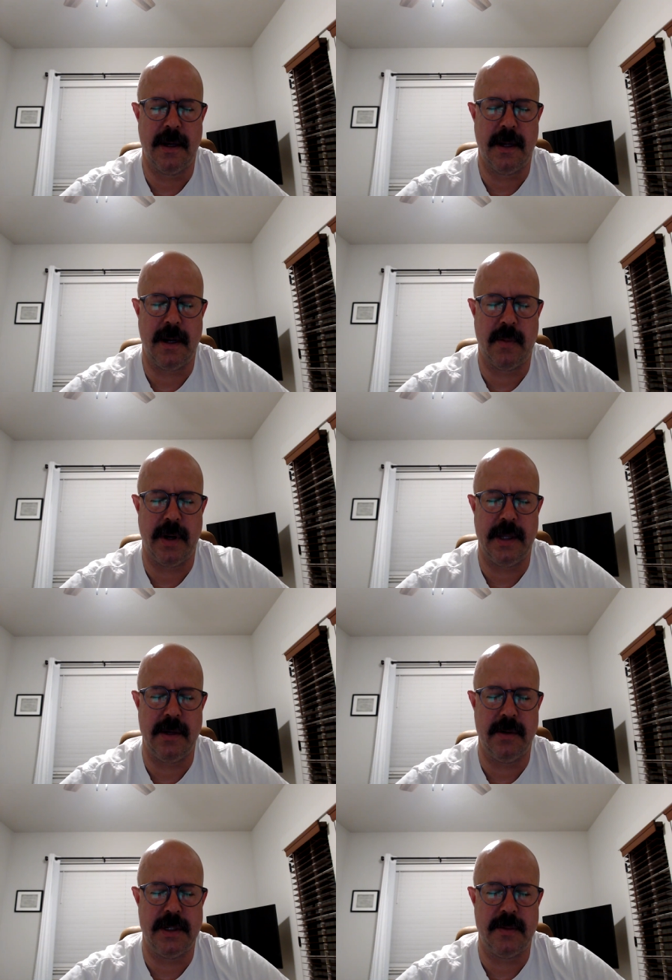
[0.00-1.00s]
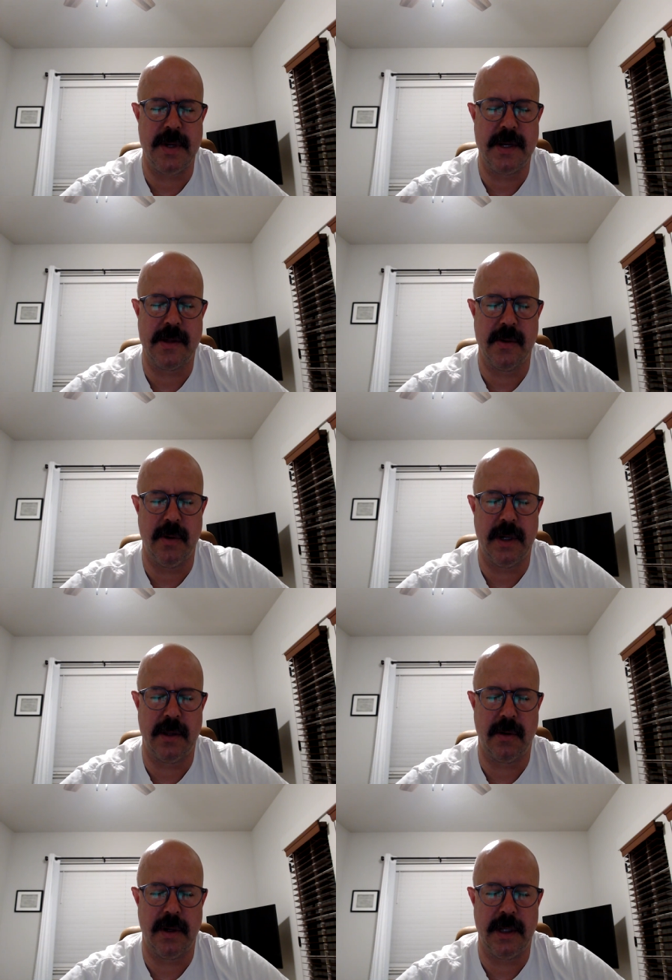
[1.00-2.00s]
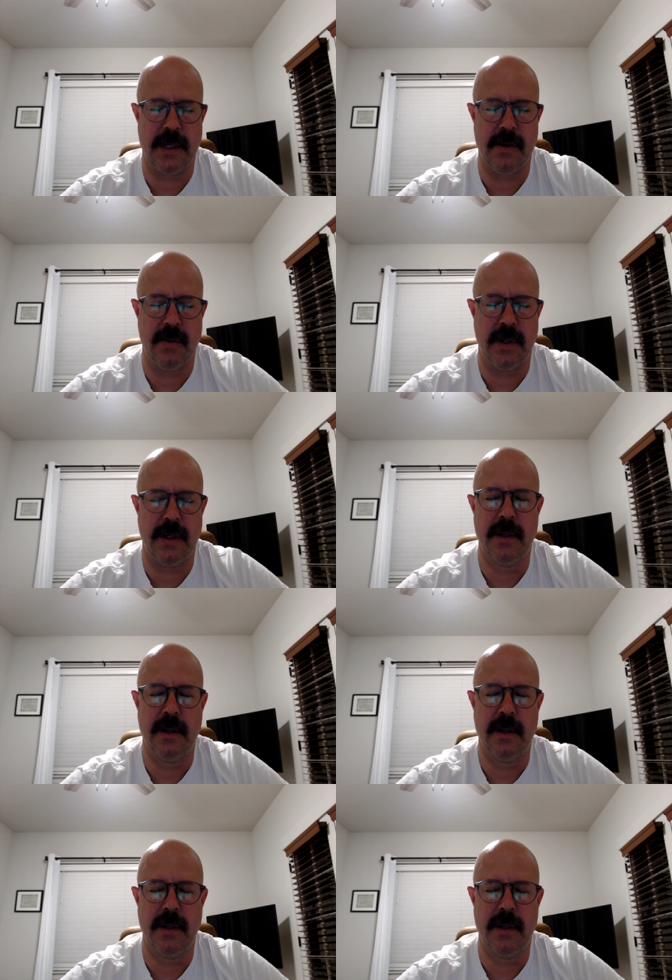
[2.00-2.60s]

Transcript: I pray that you would speak through it, Lord, that you would